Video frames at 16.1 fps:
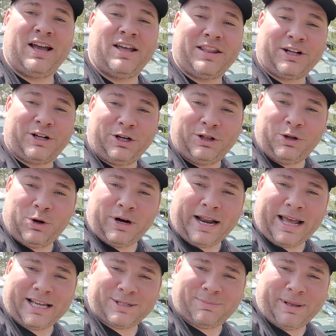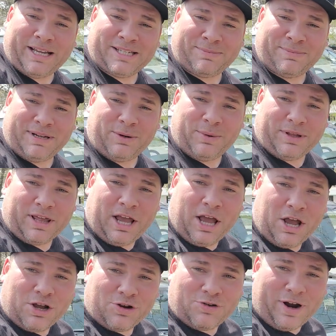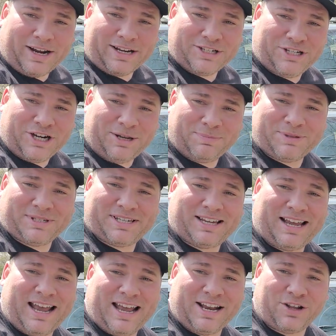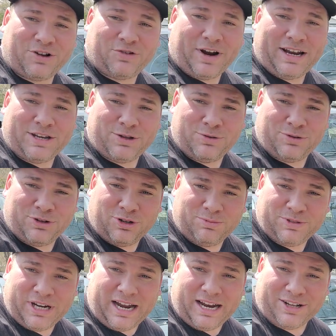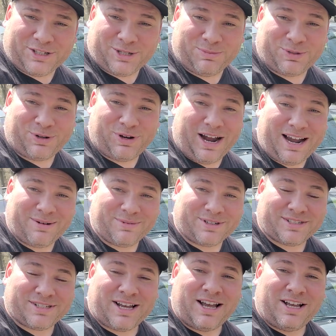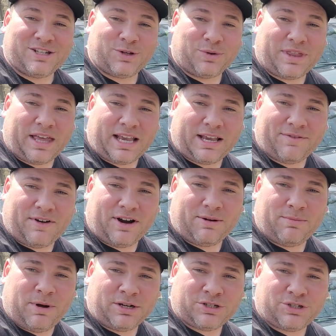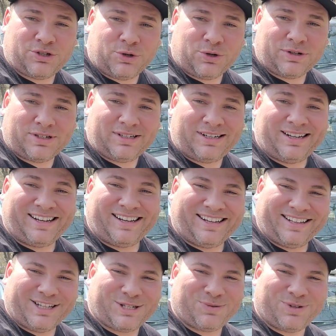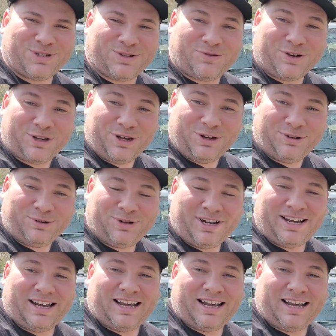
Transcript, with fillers: The good Lord has blessed me with great Jeeps and great YouTube channel subscribers. So thank you very much, Jordan. This one's for you.